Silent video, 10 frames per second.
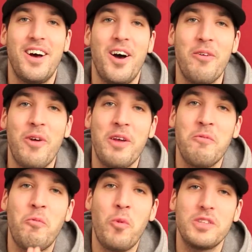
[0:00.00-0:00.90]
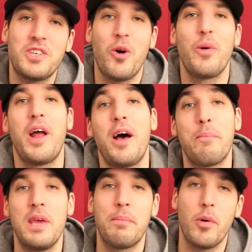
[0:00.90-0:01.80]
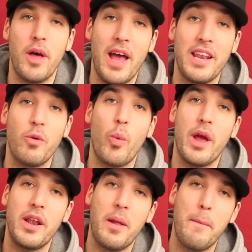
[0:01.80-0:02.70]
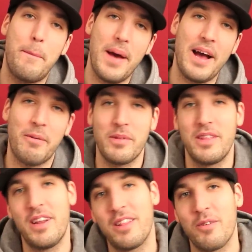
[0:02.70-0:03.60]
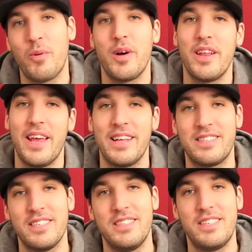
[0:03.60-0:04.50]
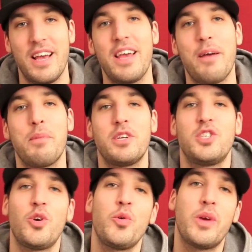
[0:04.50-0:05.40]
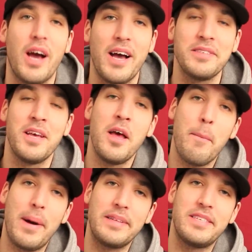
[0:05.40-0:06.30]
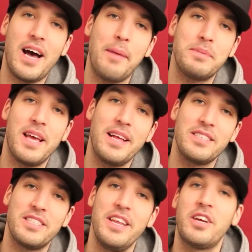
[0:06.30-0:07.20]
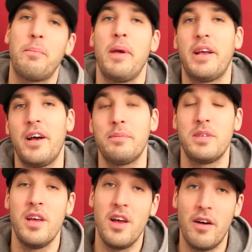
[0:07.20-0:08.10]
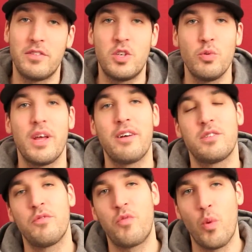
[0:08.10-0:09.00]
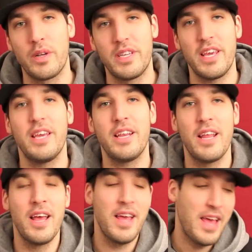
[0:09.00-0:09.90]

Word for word: All right, what's going on, people? Eddie Win back with another one, and today I'm going to show you guys my top ten sneaker pickups of two thousand fourteen.